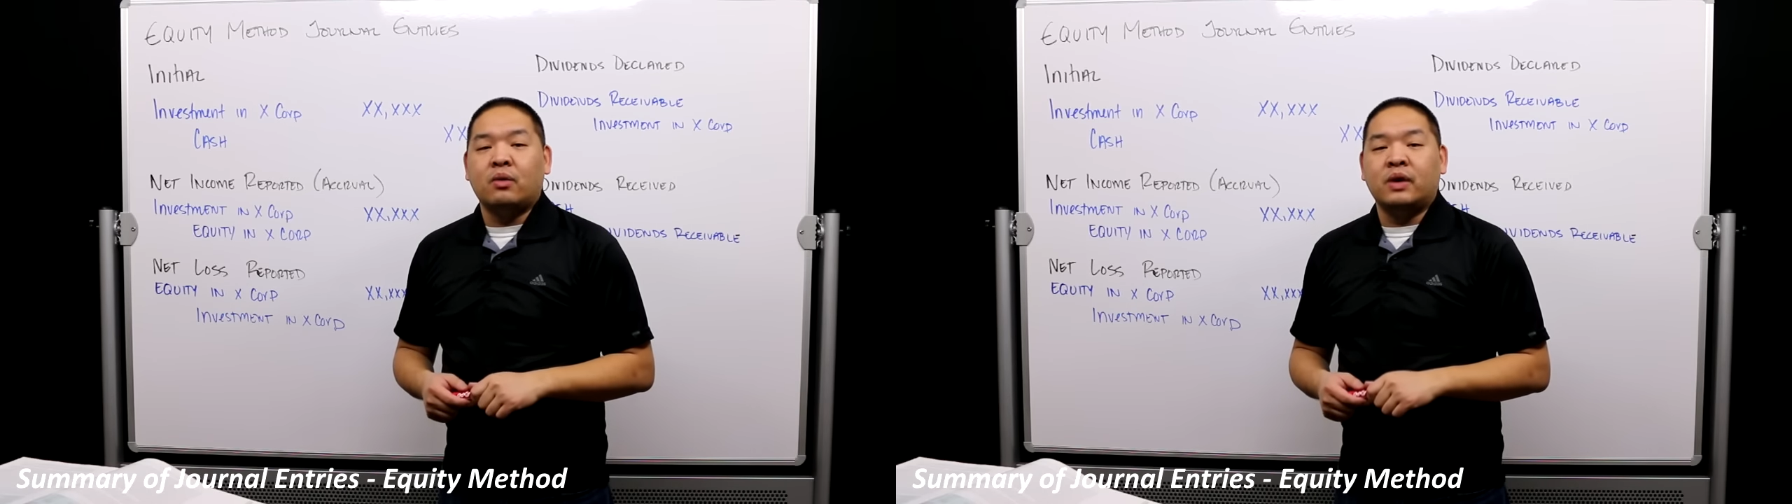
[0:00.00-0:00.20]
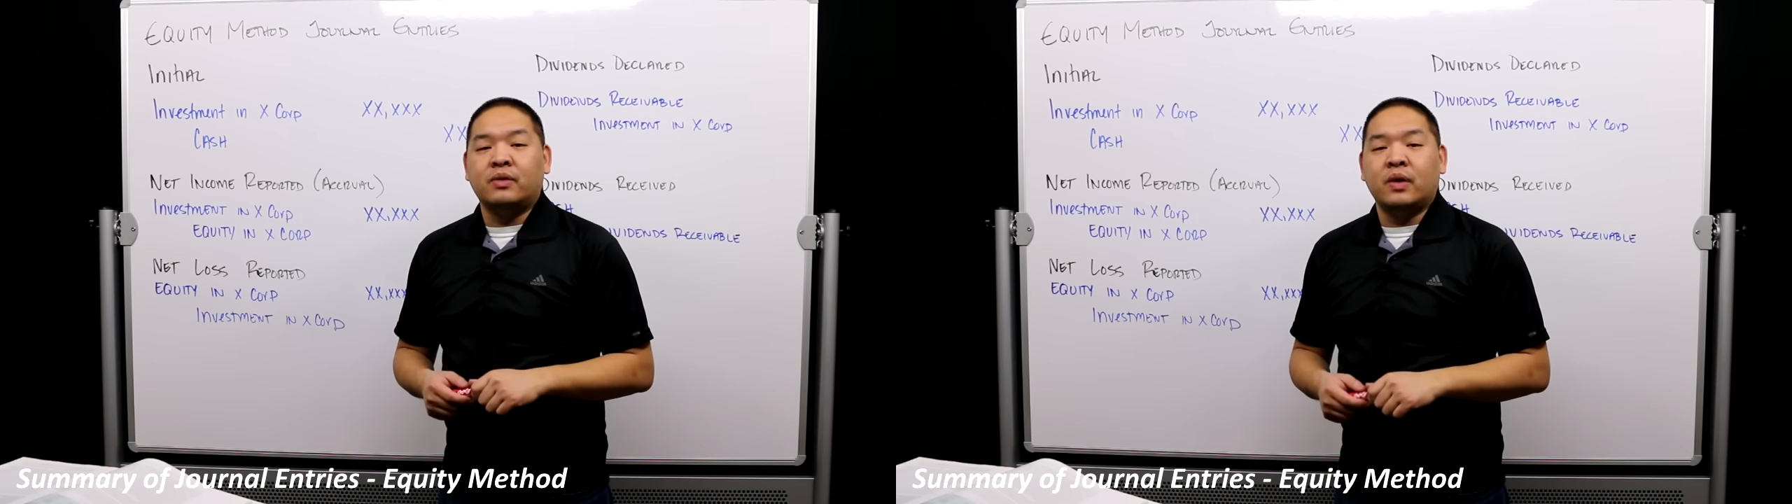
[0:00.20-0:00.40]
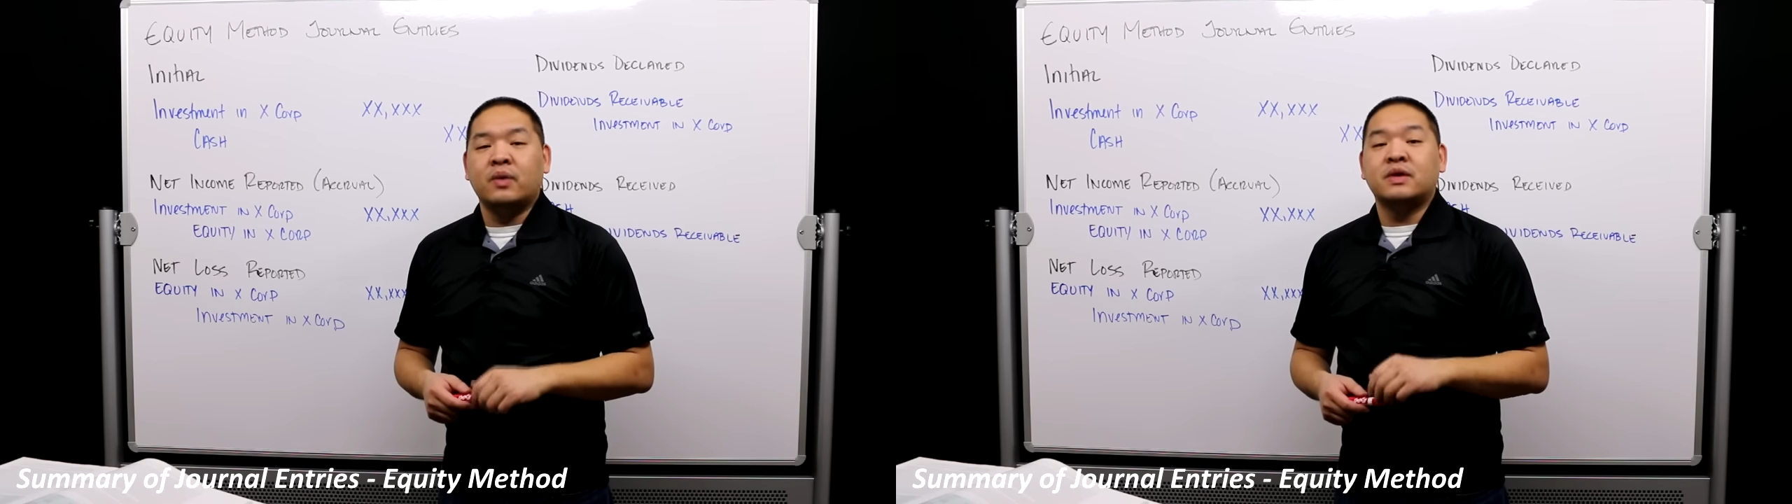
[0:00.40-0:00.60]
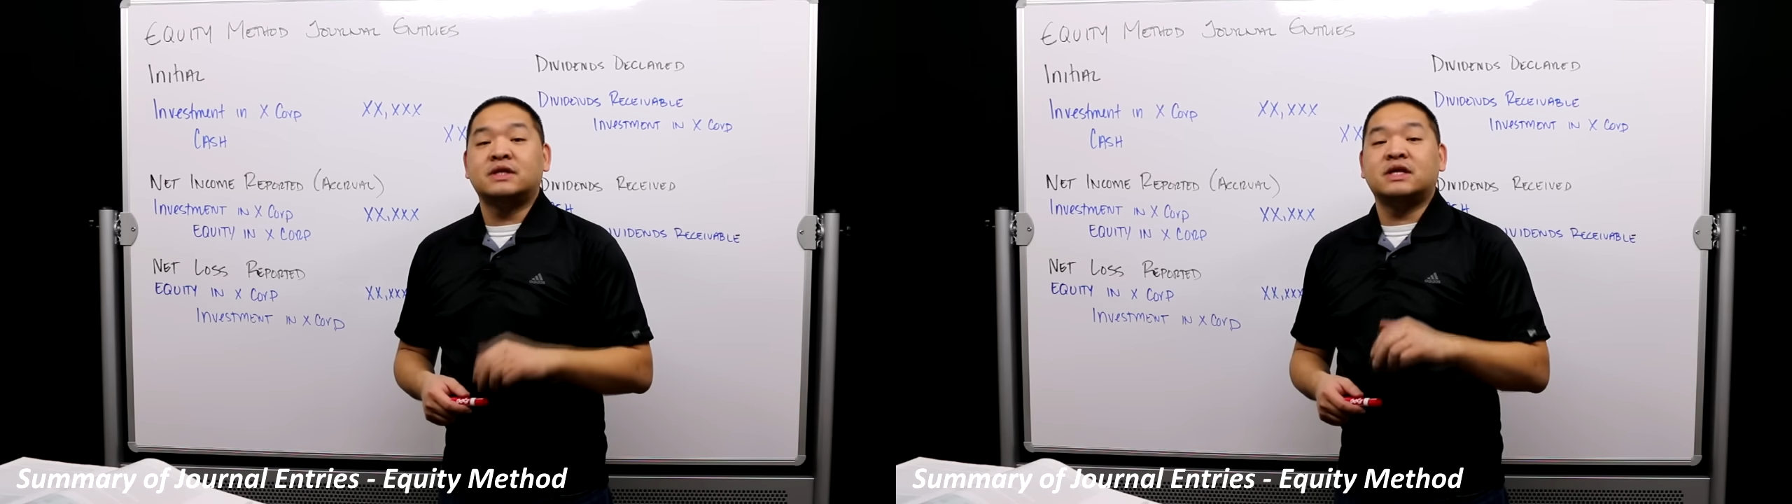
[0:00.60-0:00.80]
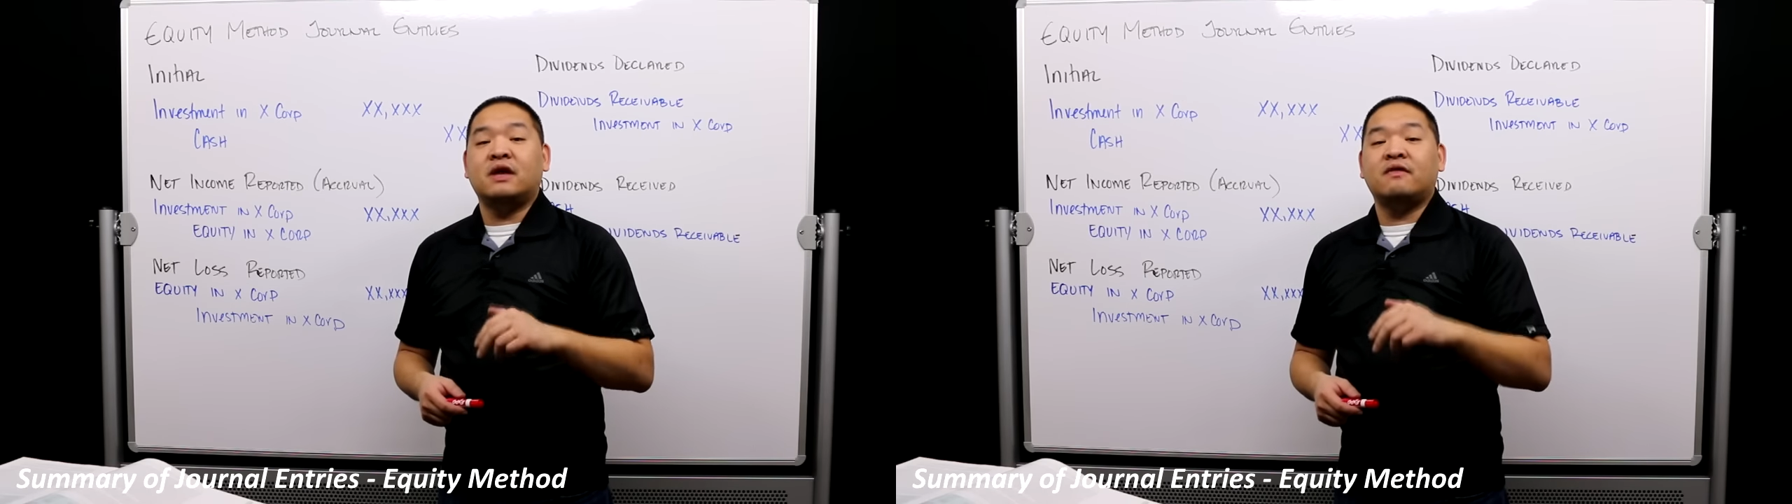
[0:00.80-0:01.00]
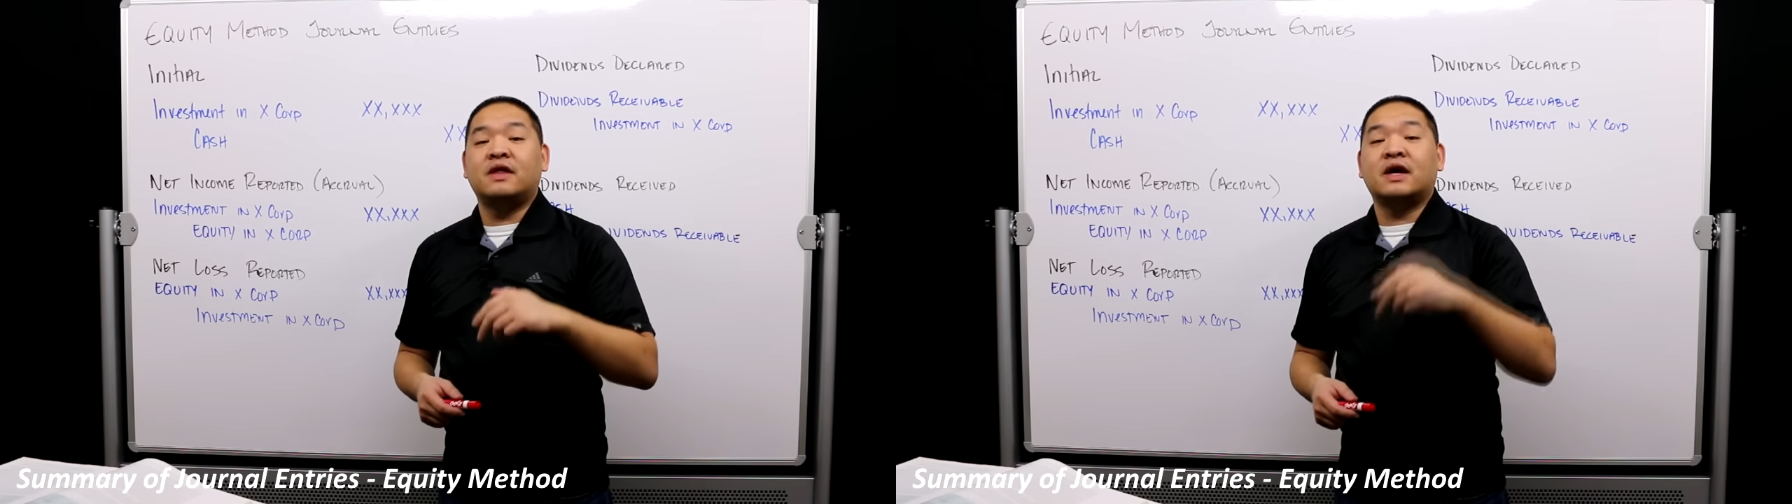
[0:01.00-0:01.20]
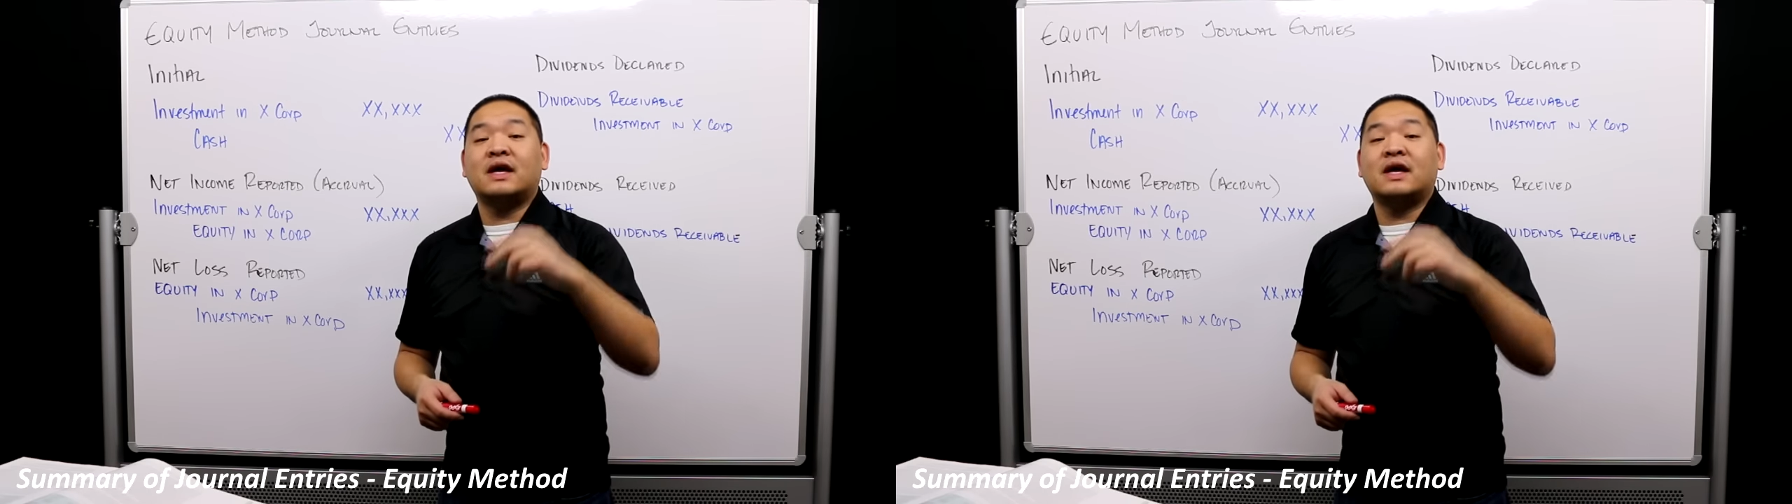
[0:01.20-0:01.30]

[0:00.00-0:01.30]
when we receive the